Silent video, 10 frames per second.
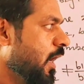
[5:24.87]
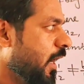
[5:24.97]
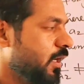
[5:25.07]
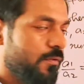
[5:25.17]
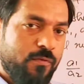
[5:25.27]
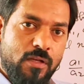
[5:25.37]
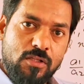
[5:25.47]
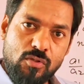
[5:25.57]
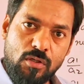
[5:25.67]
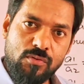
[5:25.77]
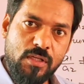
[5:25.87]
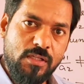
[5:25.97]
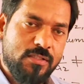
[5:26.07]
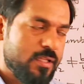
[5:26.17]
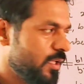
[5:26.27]
And if any solution
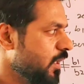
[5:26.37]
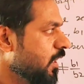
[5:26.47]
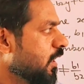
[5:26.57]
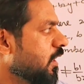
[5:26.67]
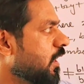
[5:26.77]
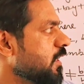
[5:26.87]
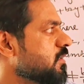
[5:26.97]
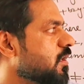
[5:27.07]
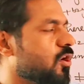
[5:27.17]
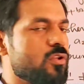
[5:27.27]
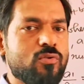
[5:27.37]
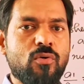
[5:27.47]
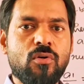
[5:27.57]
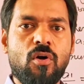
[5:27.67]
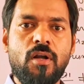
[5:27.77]
is there, lines are
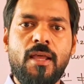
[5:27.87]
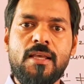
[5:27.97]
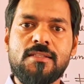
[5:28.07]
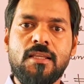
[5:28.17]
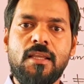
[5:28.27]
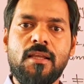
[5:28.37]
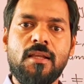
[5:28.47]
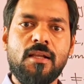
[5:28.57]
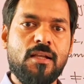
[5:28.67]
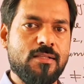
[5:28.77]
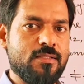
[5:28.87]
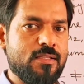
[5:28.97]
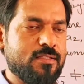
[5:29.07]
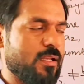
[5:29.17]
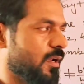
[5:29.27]
also called as
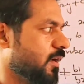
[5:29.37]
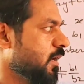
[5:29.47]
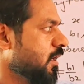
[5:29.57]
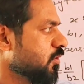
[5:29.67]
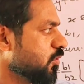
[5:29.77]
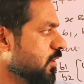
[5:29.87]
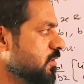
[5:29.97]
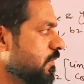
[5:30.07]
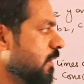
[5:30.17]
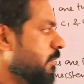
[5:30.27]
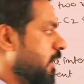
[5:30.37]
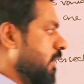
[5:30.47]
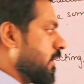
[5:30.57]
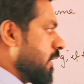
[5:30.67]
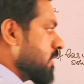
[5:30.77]
consistent. So this will be
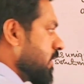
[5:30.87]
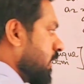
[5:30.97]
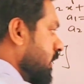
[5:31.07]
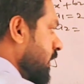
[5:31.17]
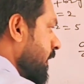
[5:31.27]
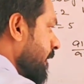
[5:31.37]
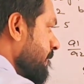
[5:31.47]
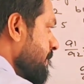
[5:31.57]
intersecting.